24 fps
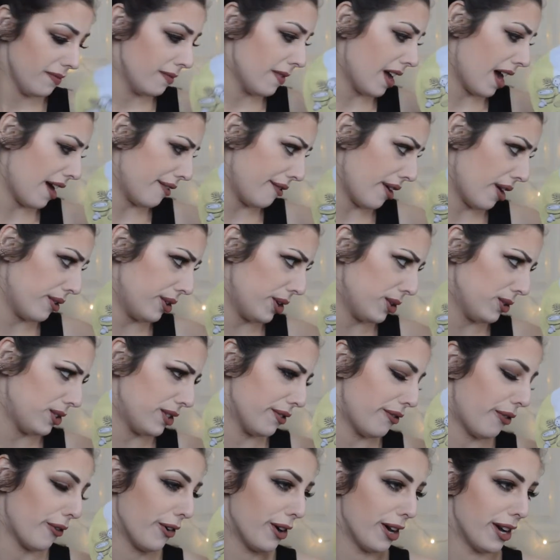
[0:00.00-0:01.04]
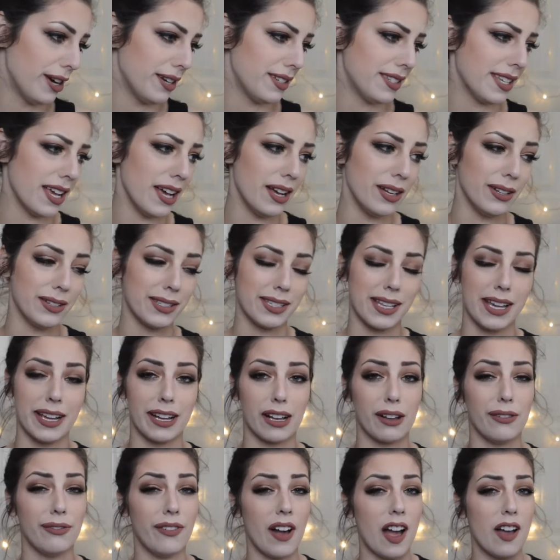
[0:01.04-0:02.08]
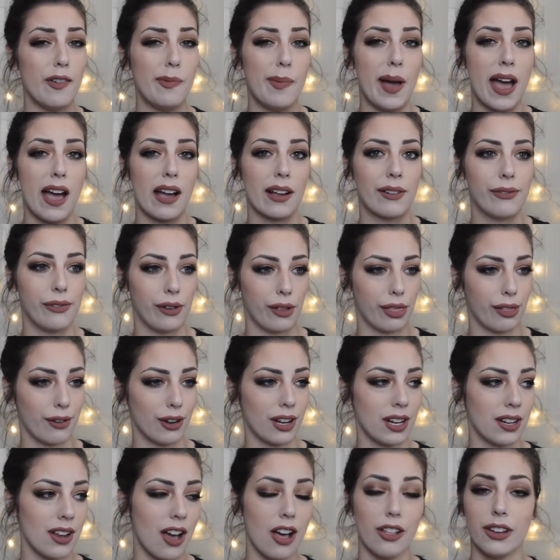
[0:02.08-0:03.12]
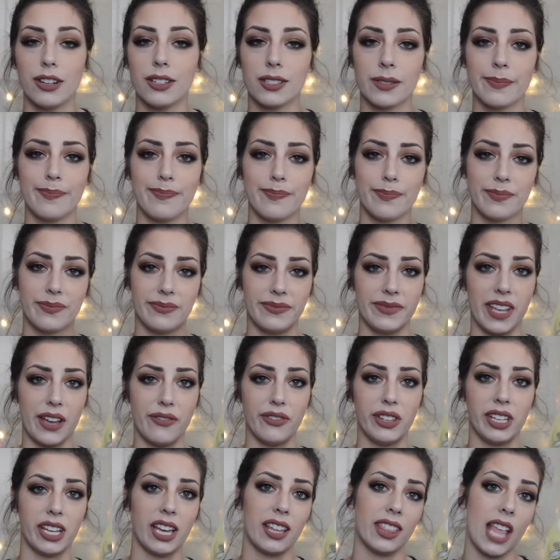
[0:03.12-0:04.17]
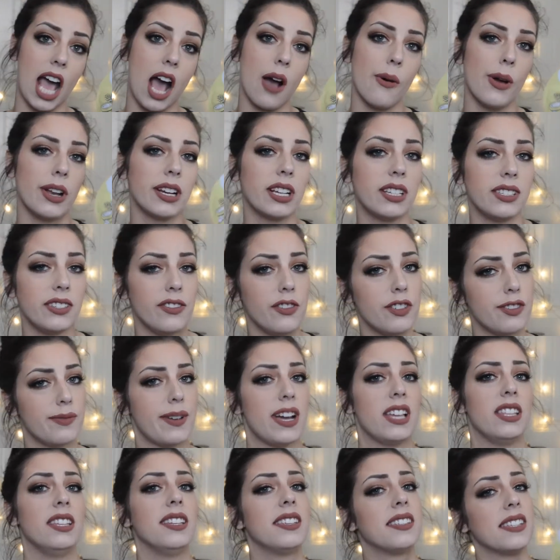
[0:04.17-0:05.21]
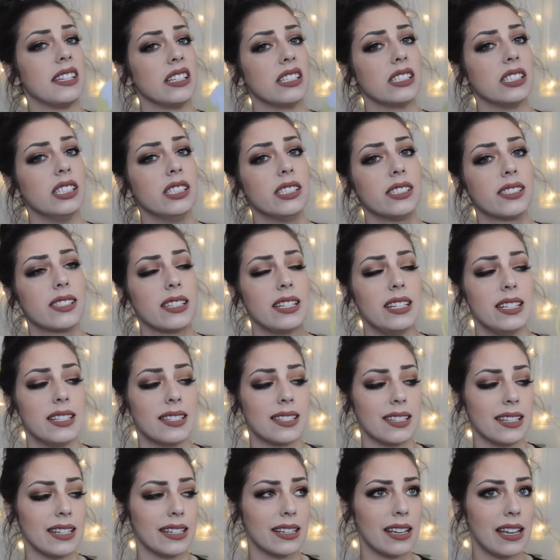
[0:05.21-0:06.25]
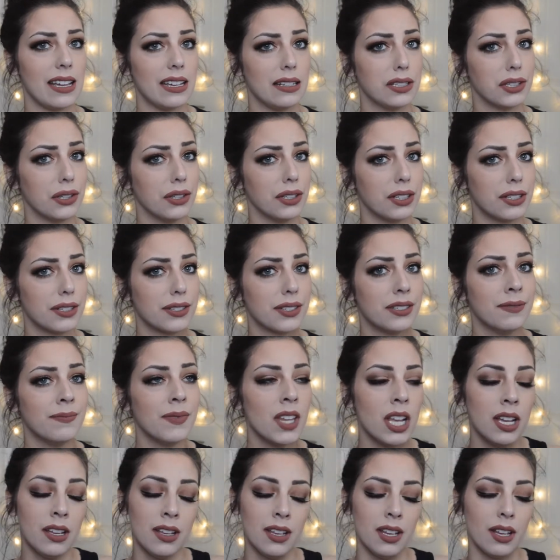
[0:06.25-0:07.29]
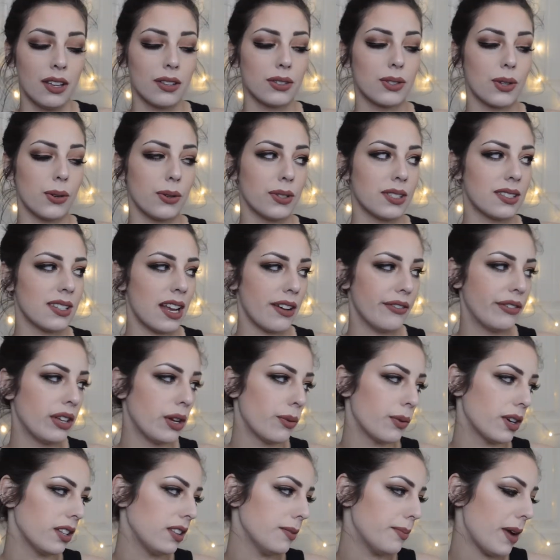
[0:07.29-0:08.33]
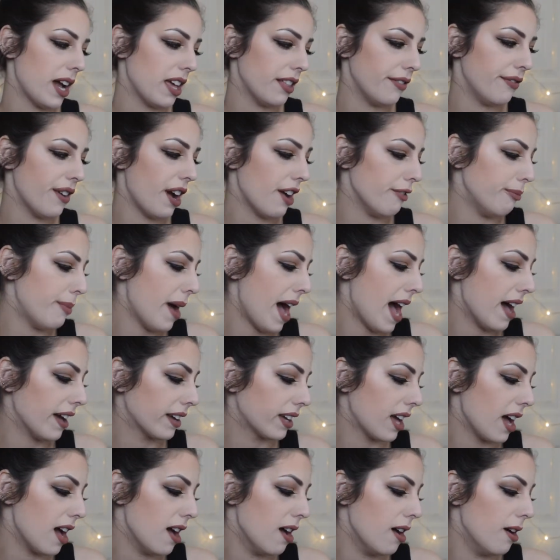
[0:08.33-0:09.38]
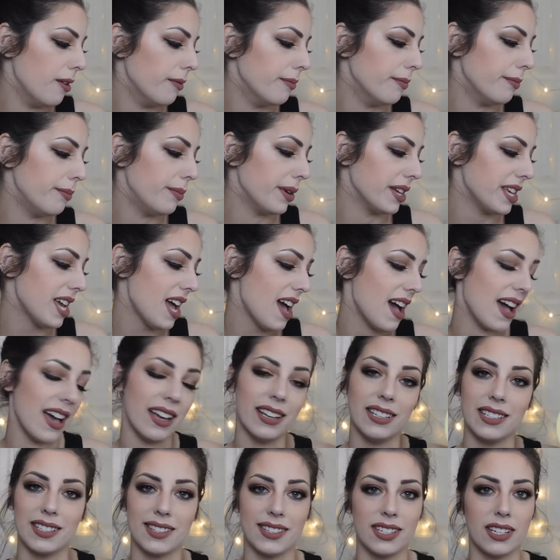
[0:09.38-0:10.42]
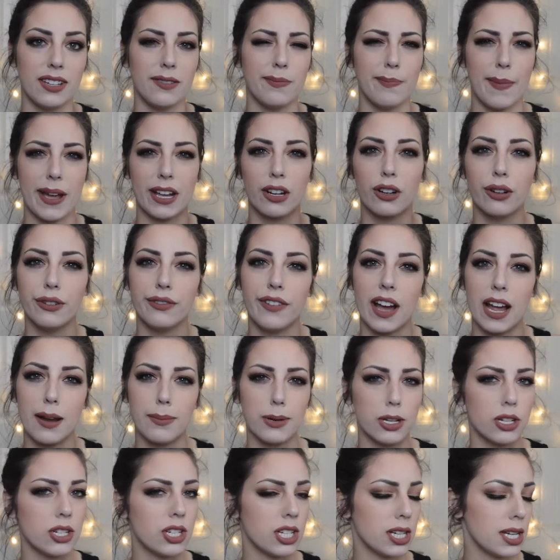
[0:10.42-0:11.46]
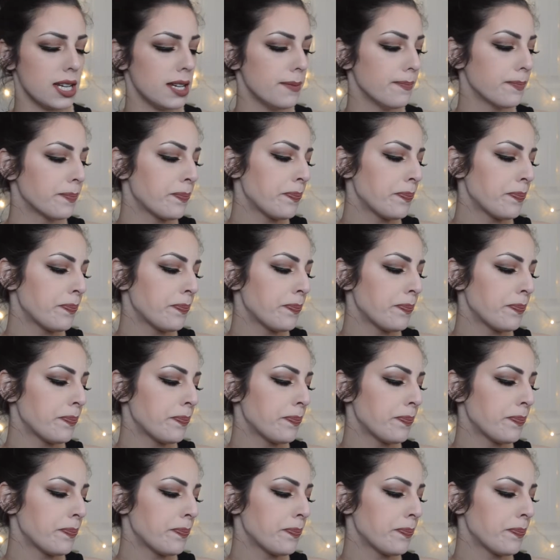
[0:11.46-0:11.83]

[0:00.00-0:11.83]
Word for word: I found out Sephora sells like a five pack for $30 definitely get that one because if you buy the singles it's like $8 so it's definitely worth to buy a five pack um, but yeah it's a microfiber sheet